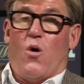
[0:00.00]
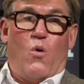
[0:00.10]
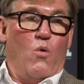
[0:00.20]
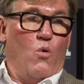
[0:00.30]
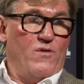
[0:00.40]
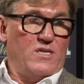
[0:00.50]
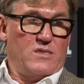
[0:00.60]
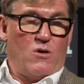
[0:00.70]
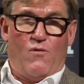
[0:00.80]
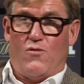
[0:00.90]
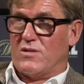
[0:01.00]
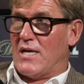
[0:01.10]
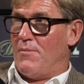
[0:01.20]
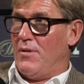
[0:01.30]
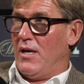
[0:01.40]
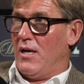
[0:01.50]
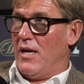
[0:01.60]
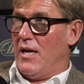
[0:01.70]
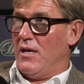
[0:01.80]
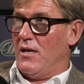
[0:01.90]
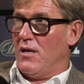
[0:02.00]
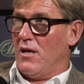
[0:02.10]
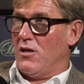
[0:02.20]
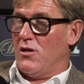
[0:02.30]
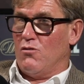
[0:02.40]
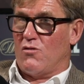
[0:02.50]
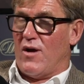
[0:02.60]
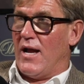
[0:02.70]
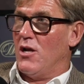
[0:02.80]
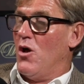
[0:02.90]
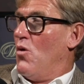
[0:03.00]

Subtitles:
oh, this is awful what's happening in the Ukraine.